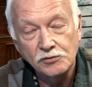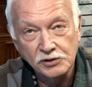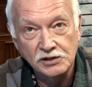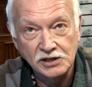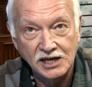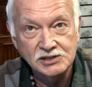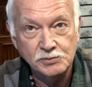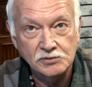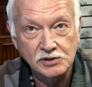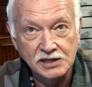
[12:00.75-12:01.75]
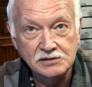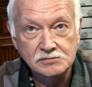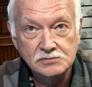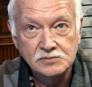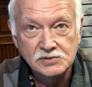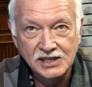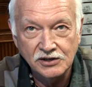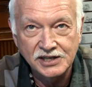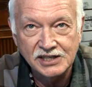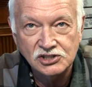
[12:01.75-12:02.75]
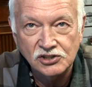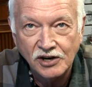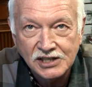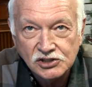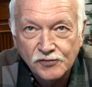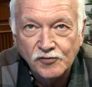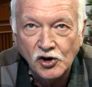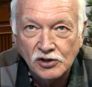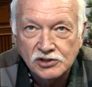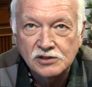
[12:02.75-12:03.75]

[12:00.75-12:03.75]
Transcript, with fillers: real gospel, right? Get our kids to Christ first